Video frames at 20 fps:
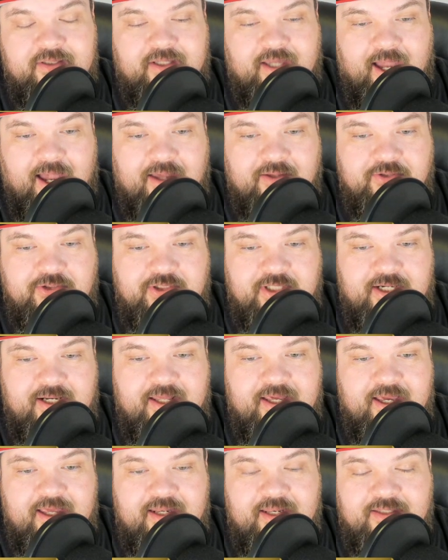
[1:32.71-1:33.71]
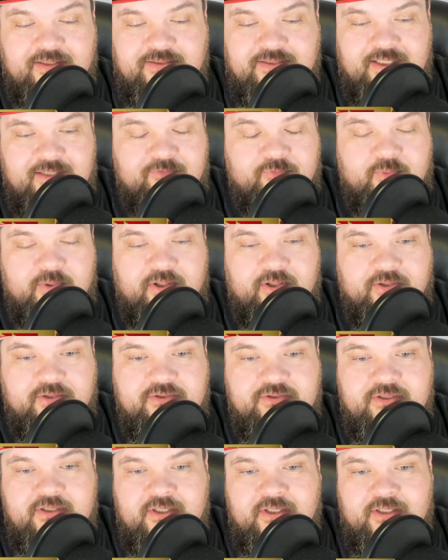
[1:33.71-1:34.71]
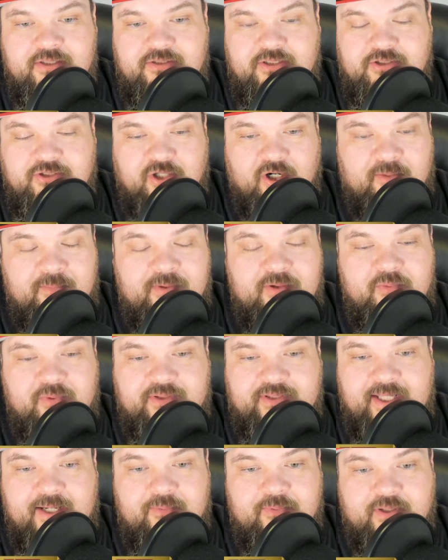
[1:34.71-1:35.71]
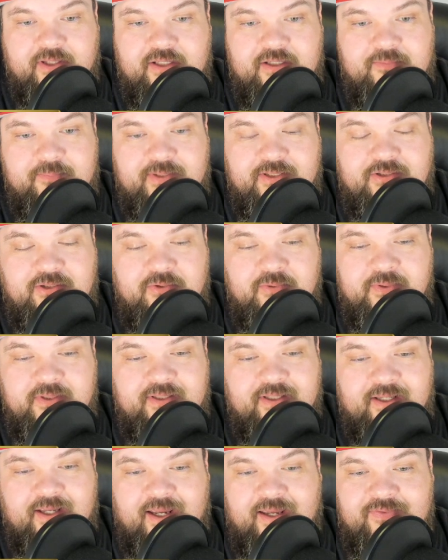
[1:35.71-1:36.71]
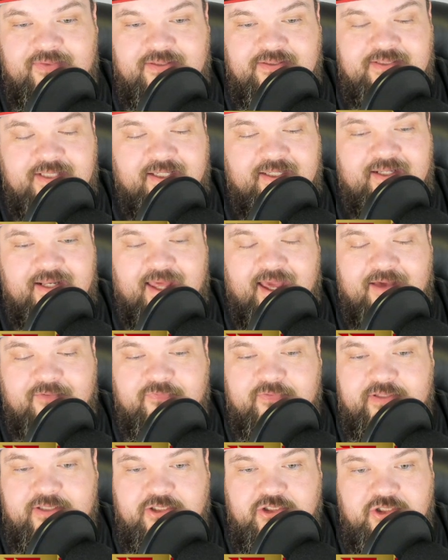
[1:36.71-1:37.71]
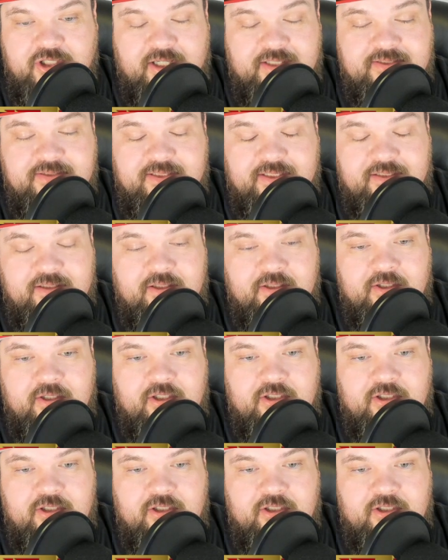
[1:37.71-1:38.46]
Kyle Shanahan and Steve Wilks determined what they were going to be doing in the second half and adjusted